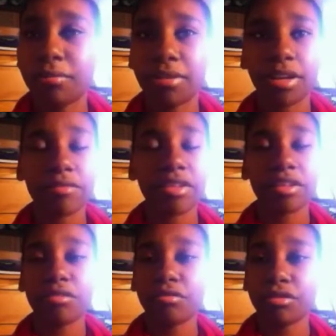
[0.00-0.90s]
But
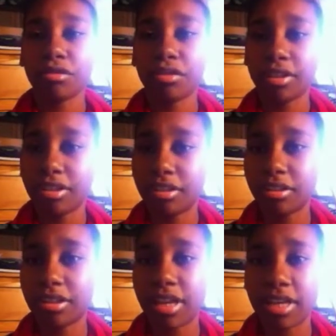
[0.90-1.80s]
everything you learn in
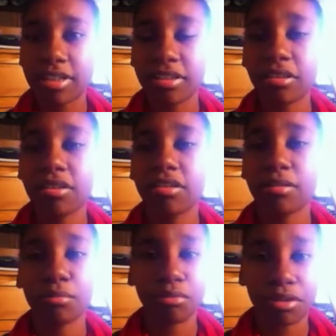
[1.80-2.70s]
the classes are
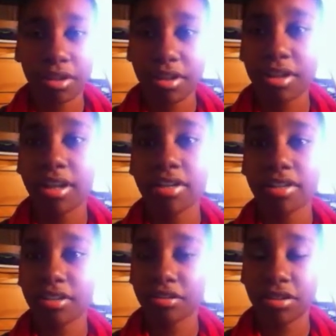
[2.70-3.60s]
important and
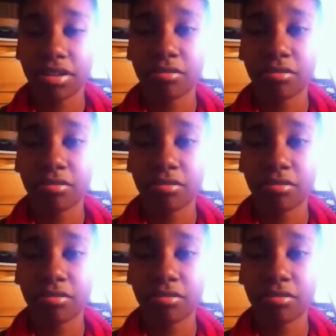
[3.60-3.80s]
necessary